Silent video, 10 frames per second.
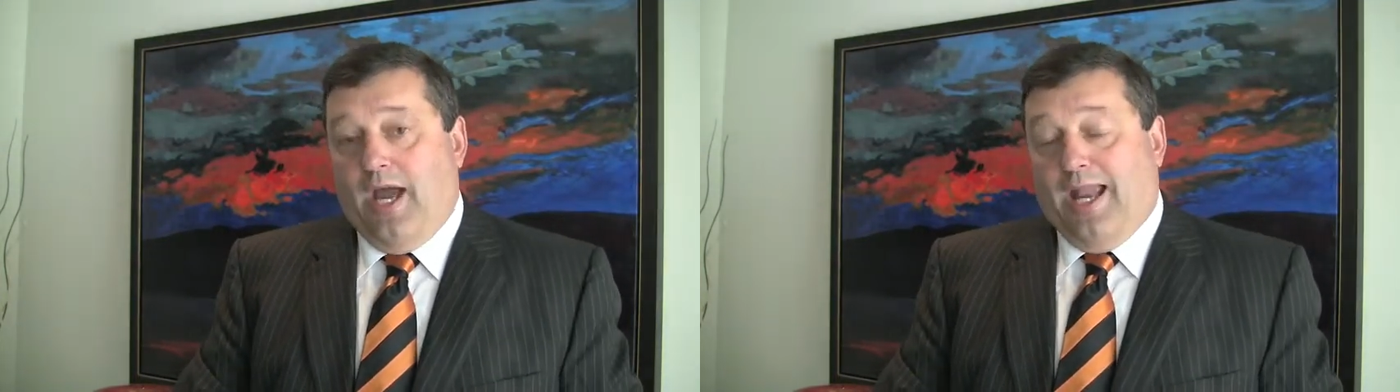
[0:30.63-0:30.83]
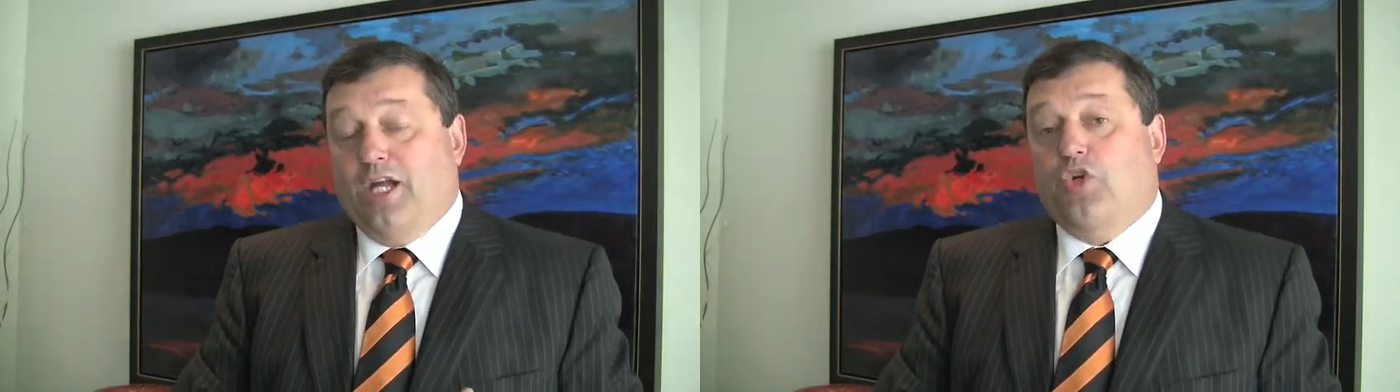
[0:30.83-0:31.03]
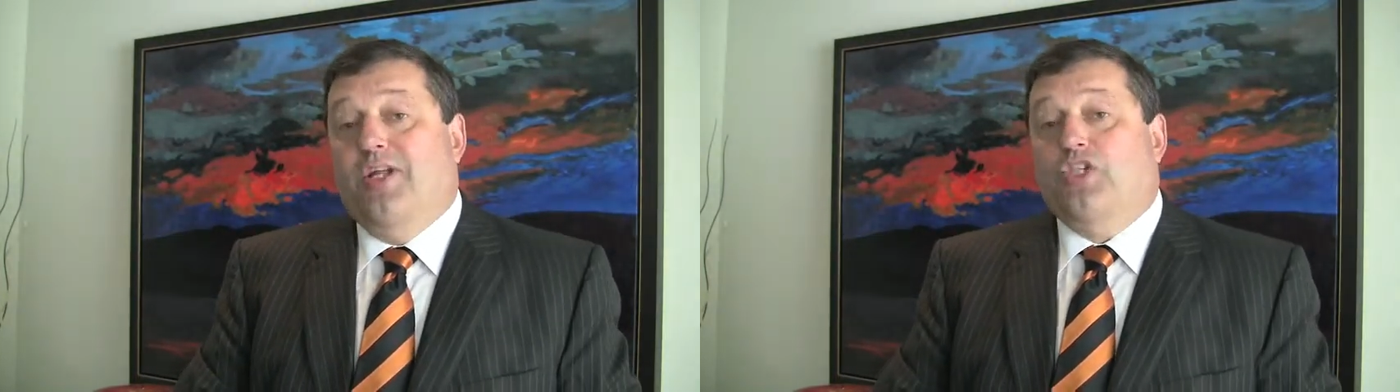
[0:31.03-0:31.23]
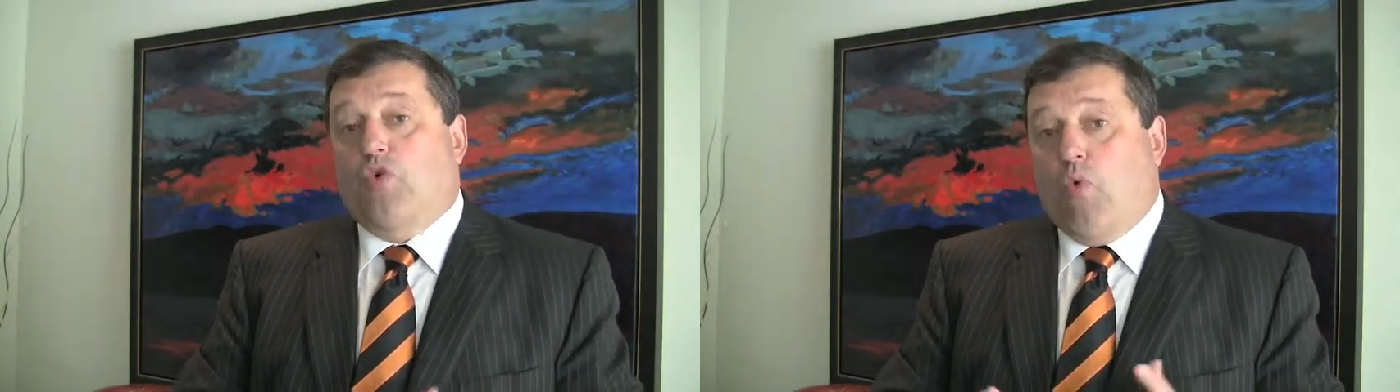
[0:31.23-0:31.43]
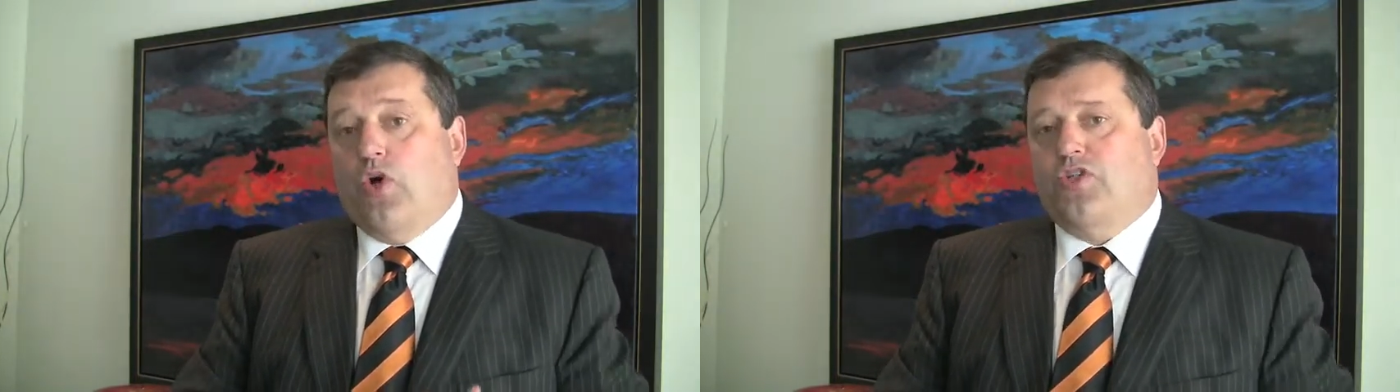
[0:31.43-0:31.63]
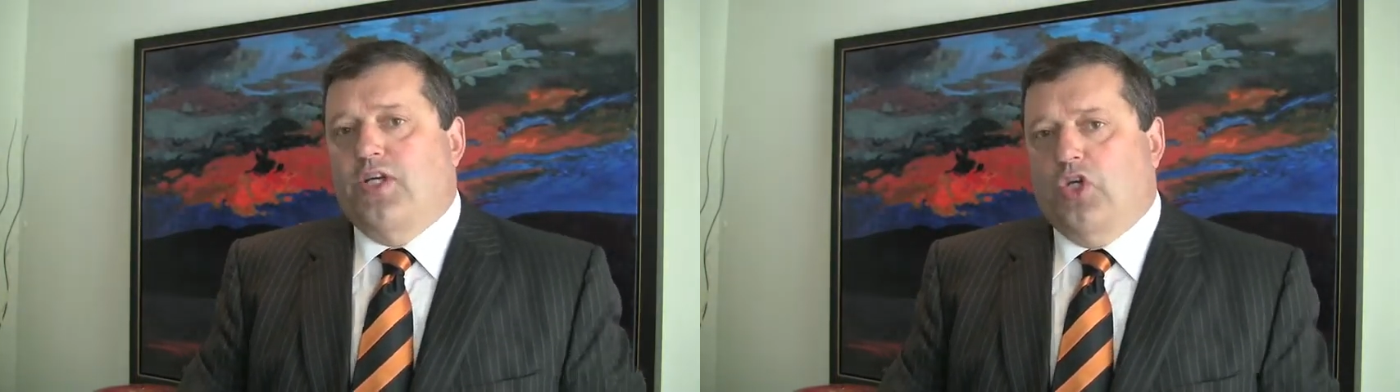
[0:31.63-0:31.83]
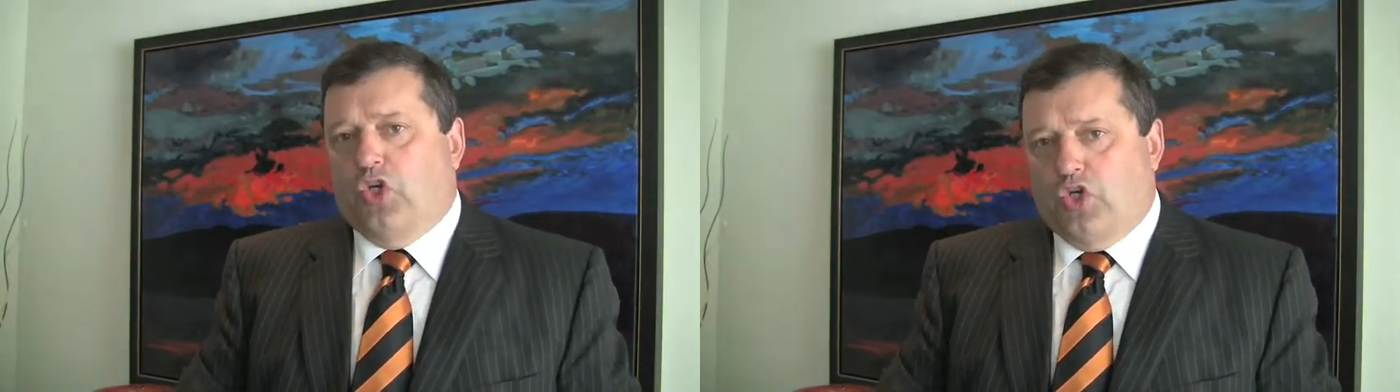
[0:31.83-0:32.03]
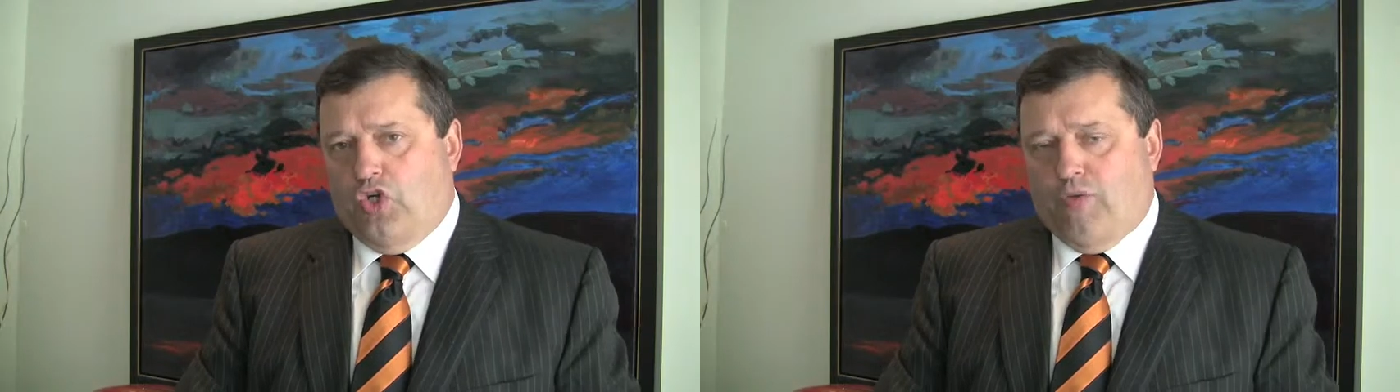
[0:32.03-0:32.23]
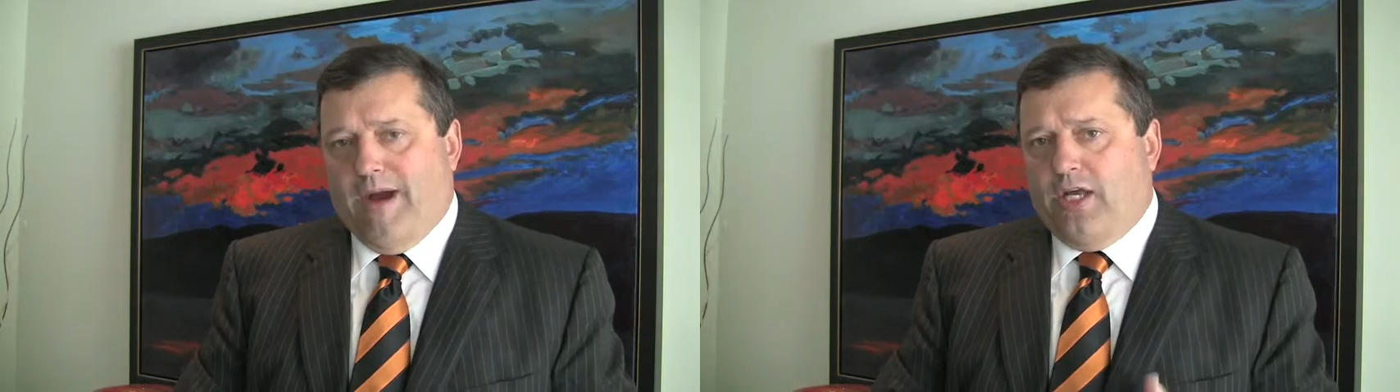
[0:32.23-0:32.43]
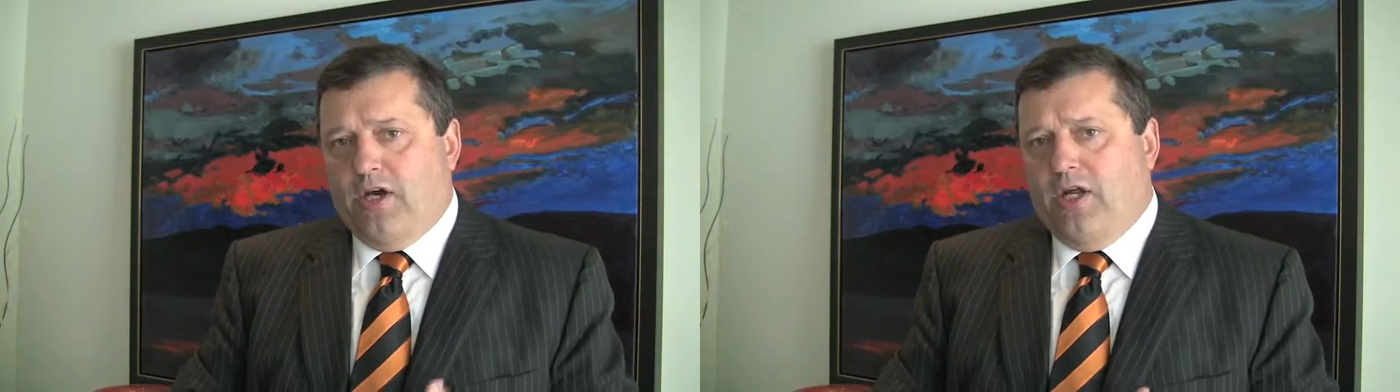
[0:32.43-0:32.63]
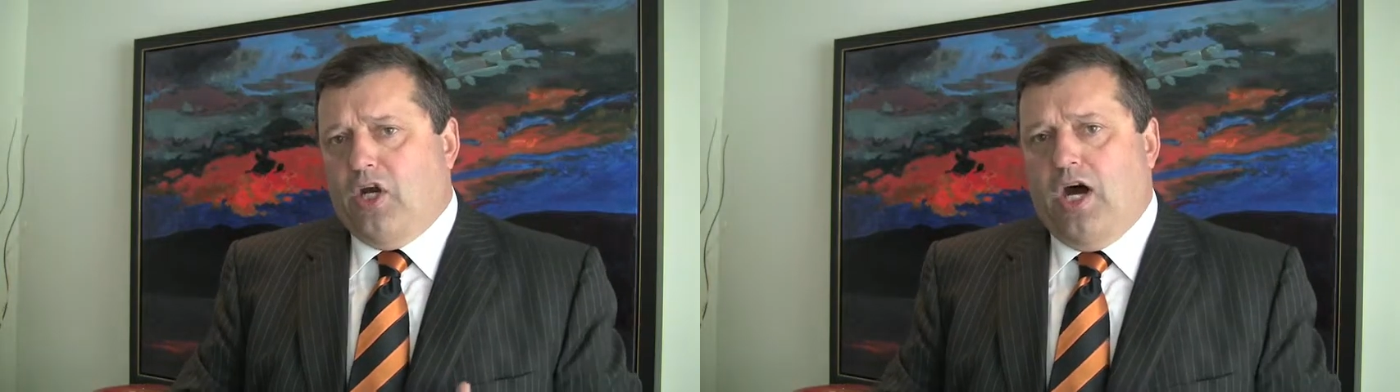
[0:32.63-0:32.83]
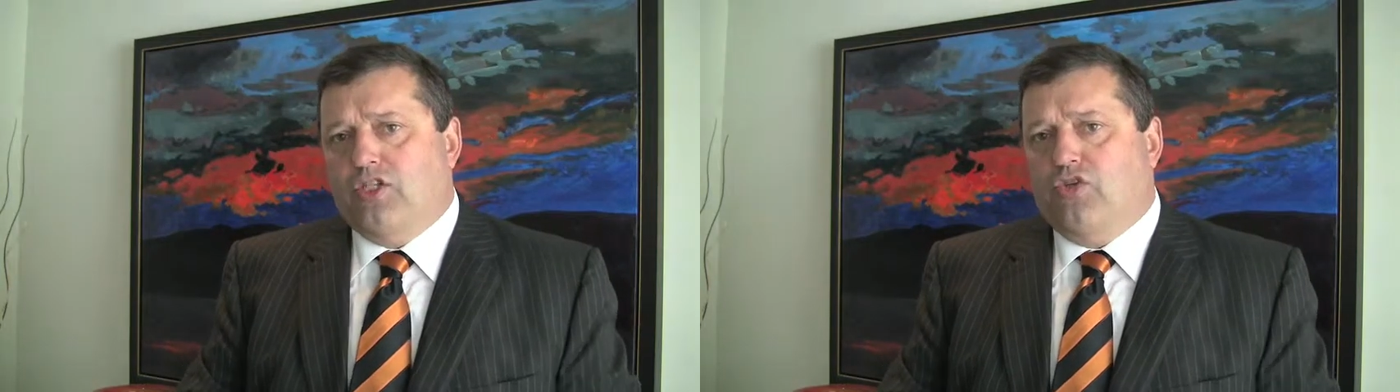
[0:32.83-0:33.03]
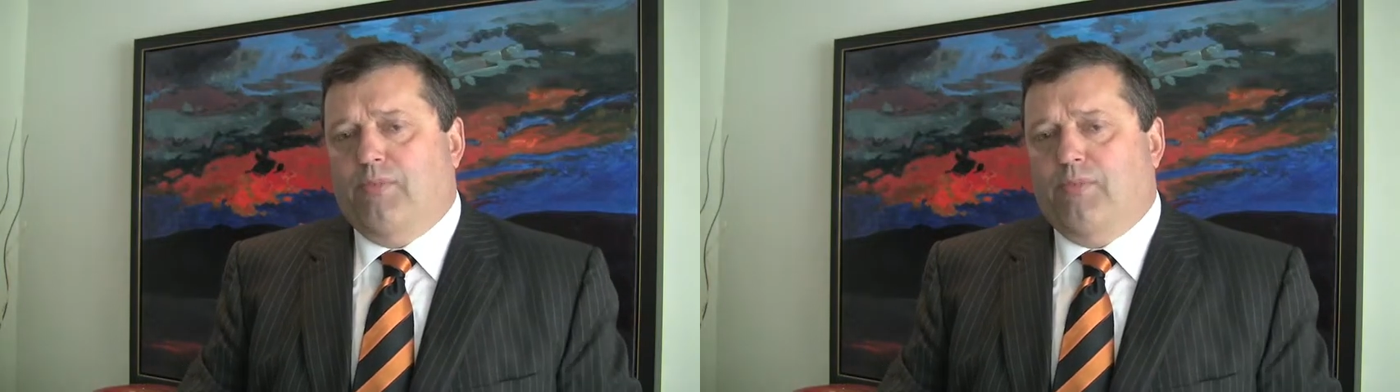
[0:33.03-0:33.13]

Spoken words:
And actually, it's the worst thing you could do. By cutting costs,